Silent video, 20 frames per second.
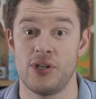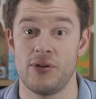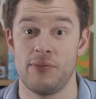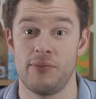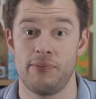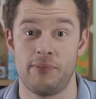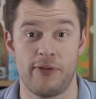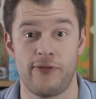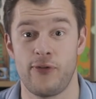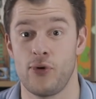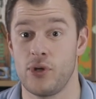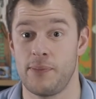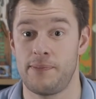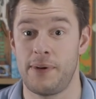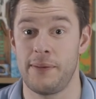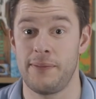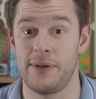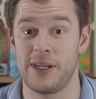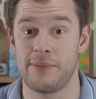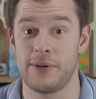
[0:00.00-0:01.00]
before the
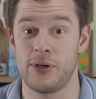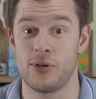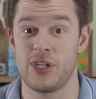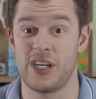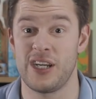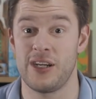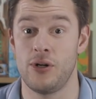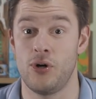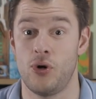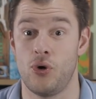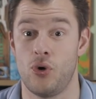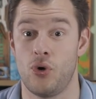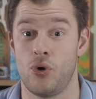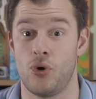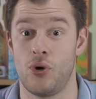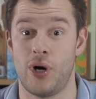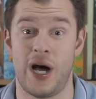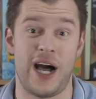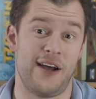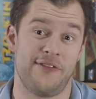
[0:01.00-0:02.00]
public building, or
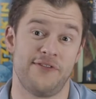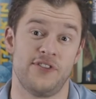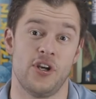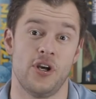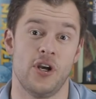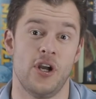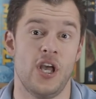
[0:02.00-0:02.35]
after.